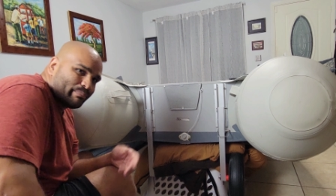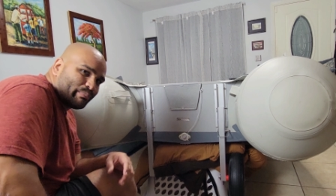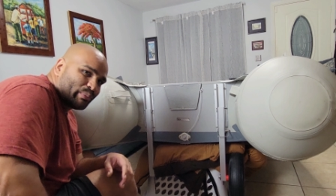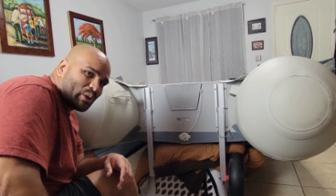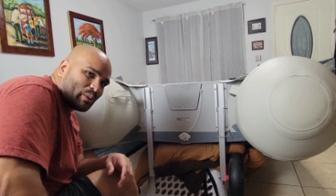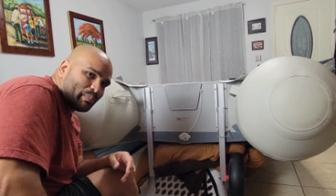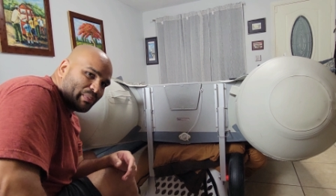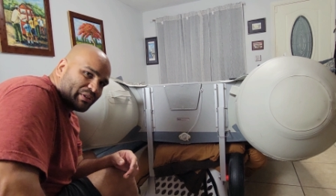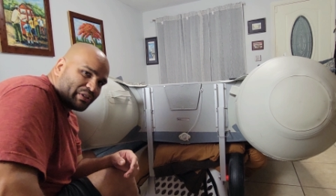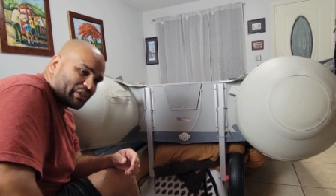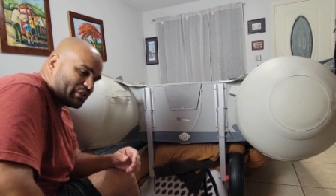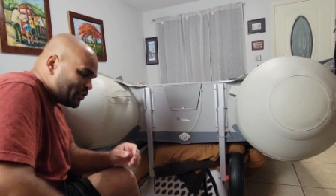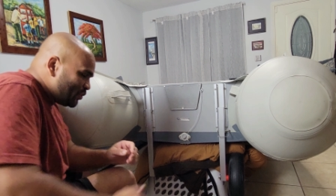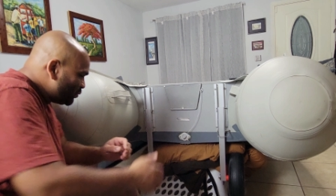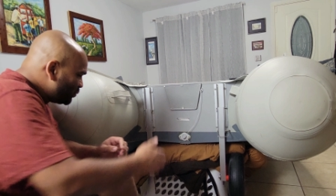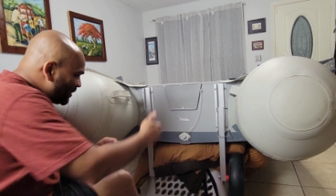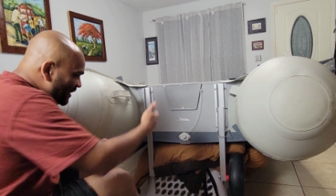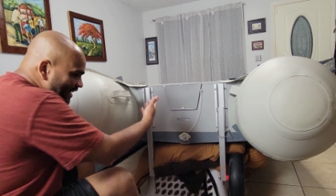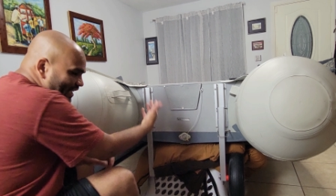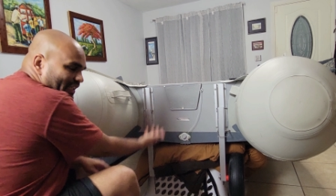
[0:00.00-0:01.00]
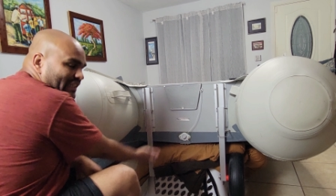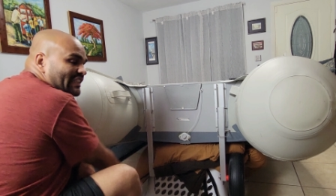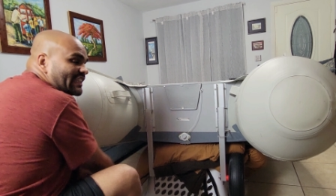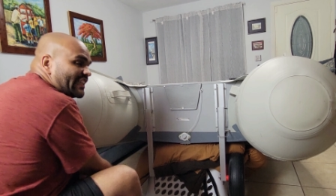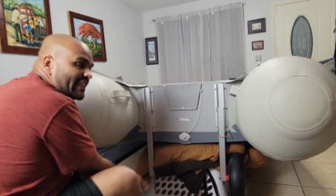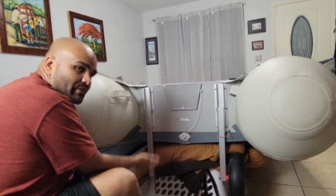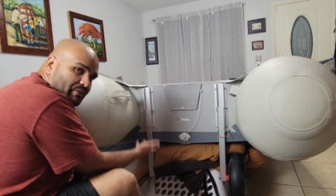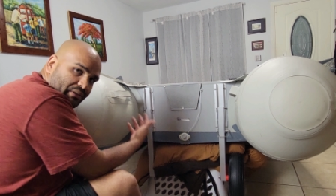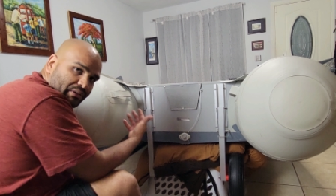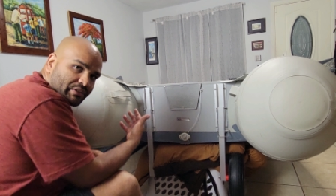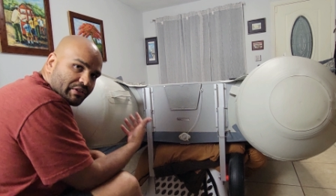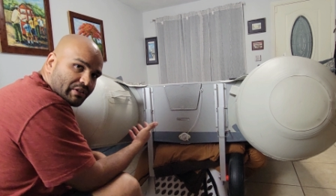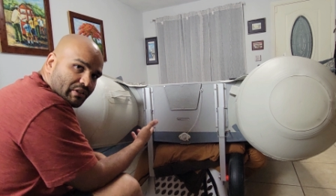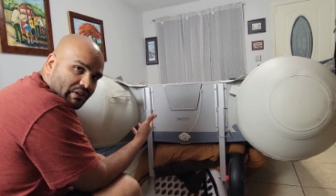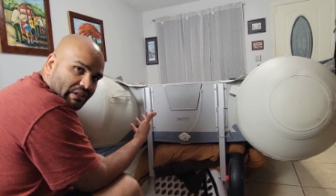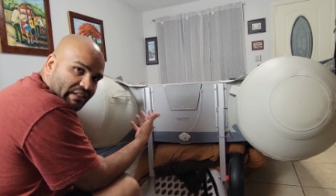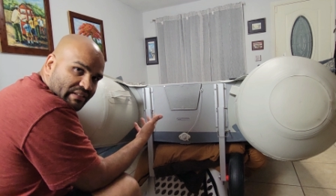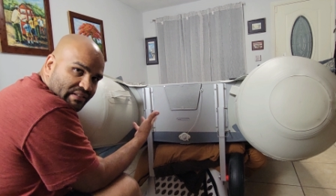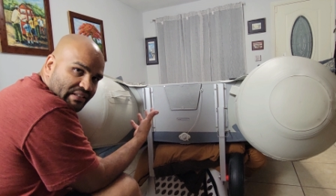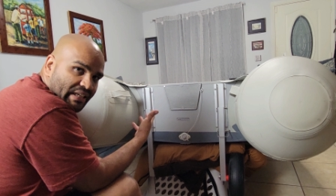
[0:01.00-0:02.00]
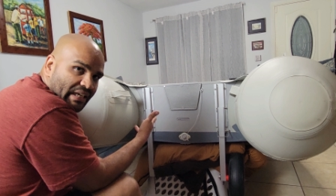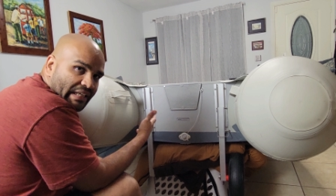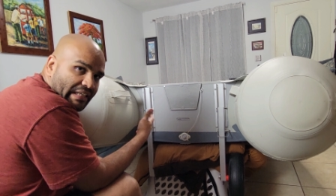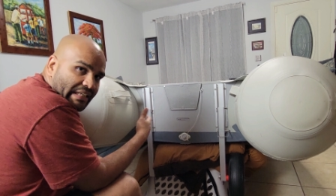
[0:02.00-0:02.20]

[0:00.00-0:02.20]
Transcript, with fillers: the purpose because you want clearance. You know, that's the